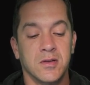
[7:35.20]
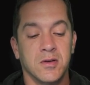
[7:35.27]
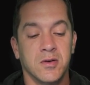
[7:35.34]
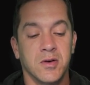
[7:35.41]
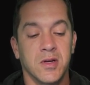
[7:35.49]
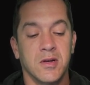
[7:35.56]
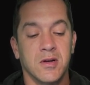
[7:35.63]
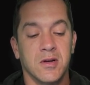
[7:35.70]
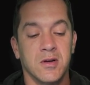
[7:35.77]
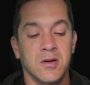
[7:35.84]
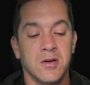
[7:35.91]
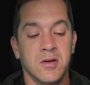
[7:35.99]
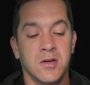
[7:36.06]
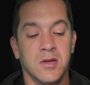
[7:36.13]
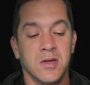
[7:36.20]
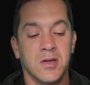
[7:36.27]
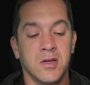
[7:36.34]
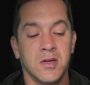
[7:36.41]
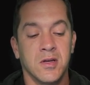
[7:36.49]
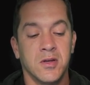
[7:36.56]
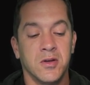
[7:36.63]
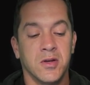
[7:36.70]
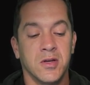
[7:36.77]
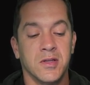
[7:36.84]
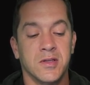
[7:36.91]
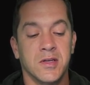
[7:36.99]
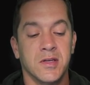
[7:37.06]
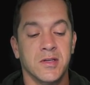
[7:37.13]
Here, you can
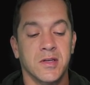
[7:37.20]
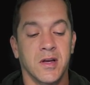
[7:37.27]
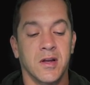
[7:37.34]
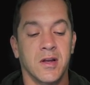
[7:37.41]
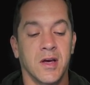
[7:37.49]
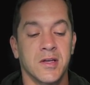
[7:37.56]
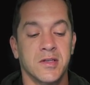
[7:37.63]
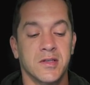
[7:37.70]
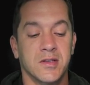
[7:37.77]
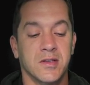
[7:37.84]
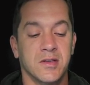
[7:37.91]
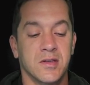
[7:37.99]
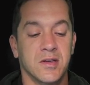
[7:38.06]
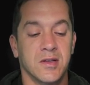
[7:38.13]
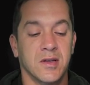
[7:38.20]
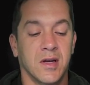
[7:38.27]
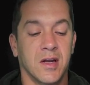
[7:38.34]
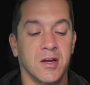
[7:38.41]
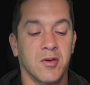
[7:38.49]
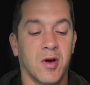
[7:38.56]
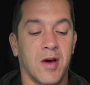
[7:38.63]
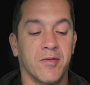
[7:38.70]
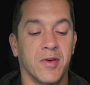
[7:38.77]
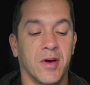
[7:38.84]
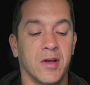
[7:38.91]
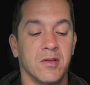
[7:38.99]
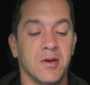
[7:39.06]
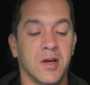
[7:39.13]
see it's got a nice kind of
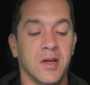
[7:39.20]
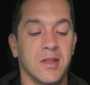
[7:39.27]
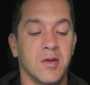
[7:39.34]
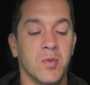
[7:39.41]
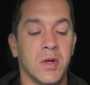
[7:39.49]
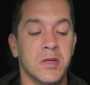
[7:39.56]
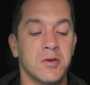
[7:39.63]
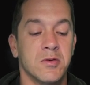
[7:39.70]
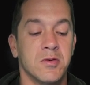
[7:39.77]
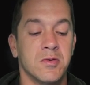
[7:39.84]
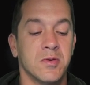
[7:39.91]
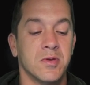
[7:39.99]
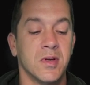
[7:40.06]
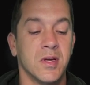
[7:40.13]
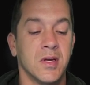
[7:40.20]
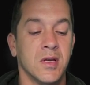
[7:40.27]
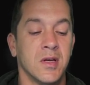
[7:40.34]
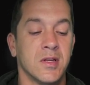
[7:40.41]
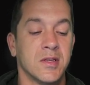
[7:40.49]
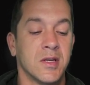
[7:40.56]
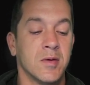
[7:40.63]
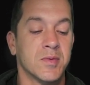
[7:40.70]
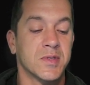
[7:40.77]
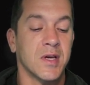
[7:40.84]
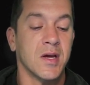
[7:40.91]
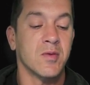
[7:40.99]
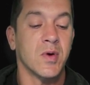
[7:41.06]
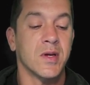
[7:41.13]
graphite look. And then when you tip
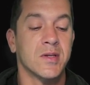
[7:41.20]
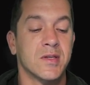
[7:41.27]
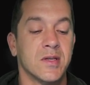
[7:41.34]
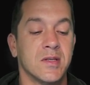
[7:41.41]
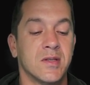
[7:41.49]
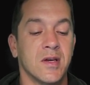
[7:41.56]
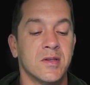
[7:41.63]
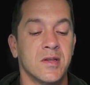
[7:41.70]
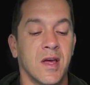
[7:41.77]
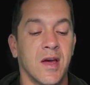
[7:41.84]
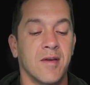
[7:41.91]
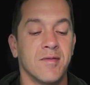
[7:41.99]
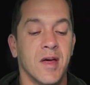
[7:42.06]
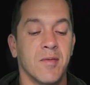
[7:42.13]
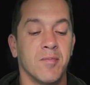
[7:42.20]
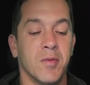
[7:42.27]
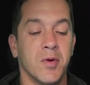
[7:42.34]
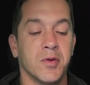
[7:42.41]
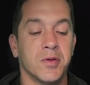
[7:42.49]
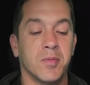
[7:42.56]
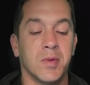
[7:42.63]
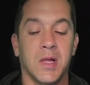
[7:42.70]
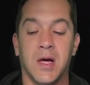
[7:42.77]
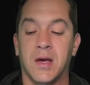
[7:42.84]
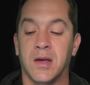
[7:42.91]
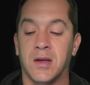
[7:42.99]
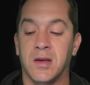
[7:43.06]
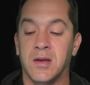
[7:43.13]
sideways, it doesn't have that
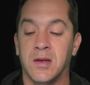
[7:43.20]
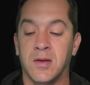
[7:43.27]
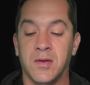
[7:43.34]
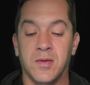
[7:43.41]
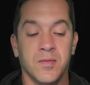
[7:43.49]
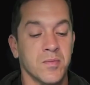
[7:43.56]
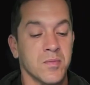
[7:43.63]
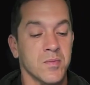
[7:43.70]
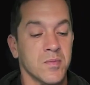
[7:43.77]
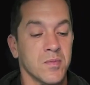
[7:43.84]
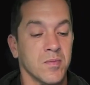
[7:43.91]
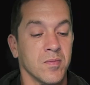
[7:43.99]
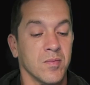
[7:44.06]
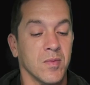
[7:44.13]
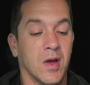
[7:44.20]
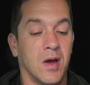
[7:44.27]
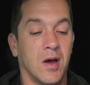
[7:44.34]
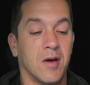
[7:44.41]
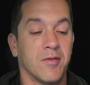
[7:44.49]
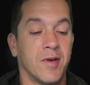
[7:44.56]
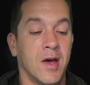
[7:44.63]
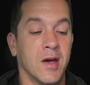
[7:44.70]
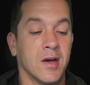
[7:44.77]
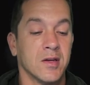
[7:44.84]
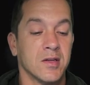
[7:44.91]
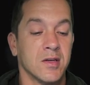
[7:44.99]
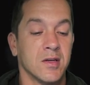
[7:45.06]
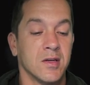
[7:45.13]
multiplying
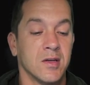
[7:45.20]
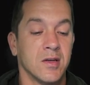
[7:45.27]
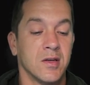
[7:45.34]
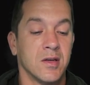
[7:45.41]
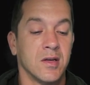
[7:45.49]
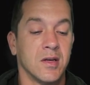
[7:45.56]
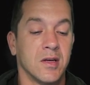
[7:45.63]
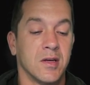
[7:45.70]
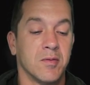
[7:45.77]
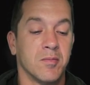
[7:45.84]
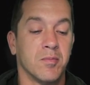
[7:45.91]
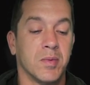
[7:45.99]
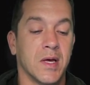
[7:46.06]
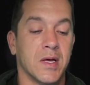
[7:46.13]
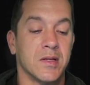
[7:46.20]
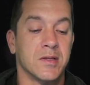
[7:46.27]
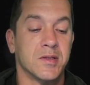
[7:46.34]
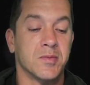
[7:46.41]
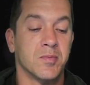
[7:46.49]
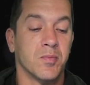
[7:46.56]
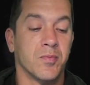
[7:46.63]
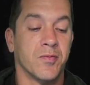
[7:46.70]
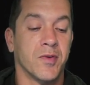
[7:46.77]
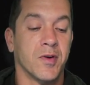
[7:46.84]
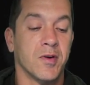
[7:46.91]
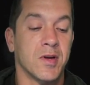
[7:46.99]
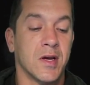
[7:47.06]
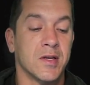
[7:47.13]
effect. It blends
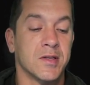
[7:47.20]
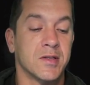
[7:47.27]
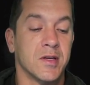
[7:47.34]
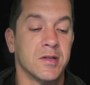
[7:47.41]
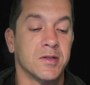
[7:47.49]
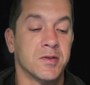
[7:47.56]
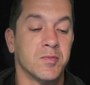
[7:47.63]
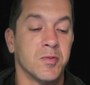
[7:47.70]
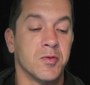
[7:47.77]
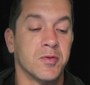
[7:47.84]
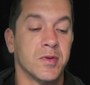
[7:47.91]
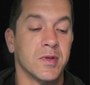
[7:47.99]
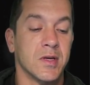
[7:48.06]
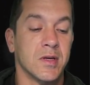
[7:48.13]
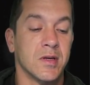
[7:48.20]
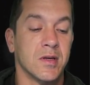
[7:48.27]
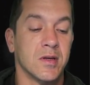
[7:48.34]
very nice and smoothly.